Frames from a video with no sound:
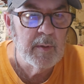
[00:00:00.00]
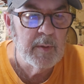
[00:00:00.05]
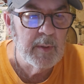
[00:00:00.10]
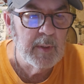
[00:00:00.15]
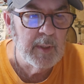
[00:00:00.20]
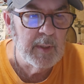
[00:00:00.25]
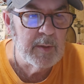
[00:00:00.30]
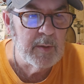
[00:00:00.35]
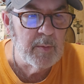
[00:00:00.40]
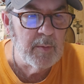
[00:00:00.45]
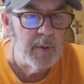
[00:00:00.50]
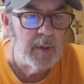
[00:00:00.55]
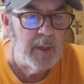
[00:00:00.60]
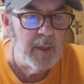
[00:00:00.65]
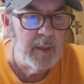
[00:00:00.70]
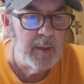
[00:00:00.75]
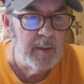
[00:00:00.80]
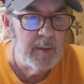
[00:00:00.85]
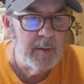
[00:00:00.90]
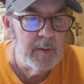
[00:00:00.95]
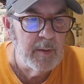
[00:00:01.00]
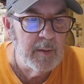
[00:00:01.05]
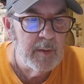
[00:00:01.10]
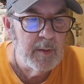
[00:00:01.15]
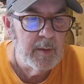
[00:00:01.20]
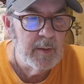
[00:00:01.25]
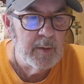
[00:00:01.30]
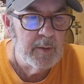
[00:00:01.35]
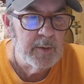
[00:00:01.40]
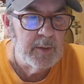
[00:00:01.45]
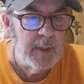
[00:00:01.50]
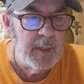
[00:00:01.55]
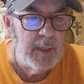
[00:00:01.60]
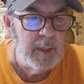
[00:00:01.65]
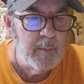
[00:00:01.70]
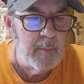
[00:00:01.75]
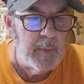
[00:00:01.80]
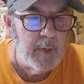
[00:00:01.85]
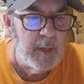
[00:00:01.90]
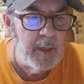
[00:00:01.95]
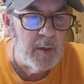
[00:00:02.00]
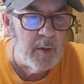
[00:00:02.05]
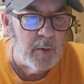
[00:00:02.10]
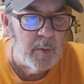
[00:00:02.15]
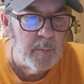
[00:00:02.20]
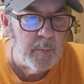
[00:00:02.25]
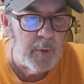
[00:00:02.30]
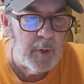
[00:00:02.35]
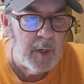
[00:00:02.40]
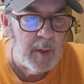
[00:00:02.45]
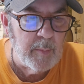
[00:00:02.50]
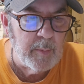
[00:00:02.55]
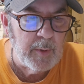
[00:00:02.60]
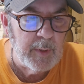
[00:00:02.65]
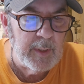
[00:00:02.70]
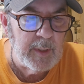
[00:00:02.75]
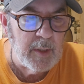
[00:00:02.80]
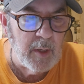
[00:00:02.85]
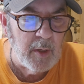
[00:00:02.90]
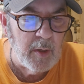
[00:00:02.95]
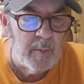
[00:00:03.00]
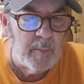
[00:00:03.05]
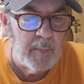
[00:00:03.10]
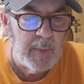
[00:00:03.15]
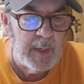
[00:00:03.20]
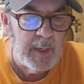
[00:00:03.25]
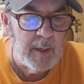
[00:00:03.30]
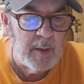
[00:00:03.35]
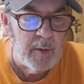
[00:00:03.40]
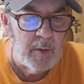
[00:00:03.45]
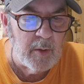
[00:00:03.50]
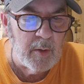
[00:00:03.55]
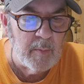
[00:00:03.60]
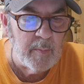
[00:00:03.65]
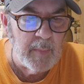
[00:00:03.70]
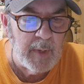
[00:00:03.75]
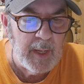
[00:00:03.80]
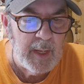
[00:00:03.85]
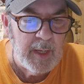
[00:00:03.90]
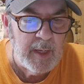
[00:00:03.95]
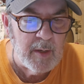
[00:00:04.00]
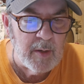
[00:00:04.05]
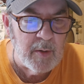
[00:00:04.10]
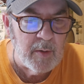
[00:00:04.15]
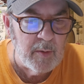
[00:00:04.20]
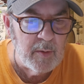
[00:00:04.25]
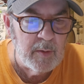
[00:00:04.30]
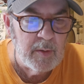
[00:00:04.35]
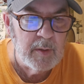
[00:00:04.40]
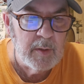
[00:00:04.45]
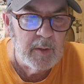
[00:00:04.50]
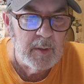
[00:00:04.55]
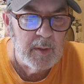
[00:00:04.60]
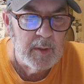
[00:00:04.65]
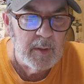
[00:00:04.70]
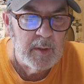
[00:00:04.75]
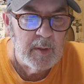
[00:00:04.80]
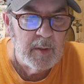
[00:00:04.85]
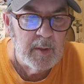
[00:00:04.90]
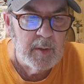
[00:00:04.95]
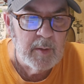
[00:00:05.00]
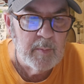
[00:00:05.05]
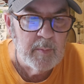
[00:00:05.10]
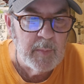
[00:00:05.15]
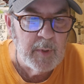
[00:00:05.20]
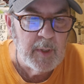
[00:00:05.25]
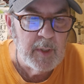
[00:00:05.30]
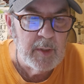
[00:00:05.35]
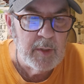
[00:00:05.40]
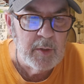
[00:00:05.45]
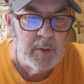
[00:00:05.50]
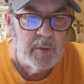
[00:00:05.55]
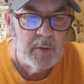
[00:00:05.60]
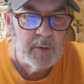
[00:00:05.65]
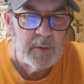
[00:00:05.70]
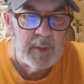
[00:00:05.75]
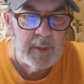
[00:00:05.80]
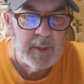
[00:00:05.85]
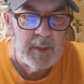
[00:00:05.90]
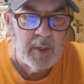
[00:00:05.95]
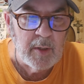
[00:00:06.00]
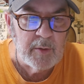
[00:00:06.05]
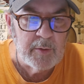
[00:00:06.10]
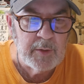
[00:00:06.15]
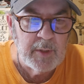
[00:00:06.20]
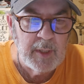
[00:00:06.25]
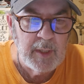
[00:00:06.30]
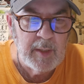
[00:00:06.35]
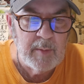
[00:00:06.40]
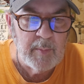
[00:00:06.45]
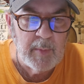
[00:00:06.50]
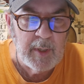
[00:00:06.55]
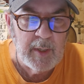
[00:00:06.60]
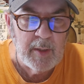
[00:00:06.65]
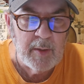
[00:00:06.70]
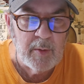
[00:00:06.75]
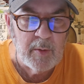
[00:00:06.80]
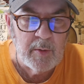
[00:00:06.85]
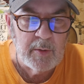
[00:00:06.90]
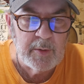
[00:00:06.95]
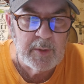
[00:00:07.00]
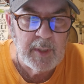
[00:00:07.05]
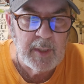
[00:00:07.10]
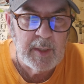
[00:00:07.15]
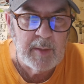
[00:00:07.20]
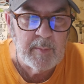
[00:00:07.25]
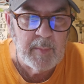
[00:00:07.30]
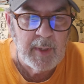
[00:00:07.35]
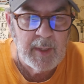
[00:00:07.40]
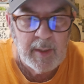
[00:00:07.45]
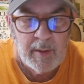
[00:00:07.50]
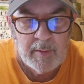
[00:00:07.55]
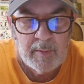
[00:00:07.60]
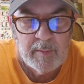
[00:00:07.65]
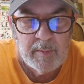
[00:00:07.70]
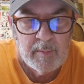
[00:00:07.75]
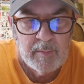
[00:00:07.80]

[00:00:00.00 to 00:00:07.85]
That's right. Chainmail, properly called mail or mail, but usually called chainmail or chainmail,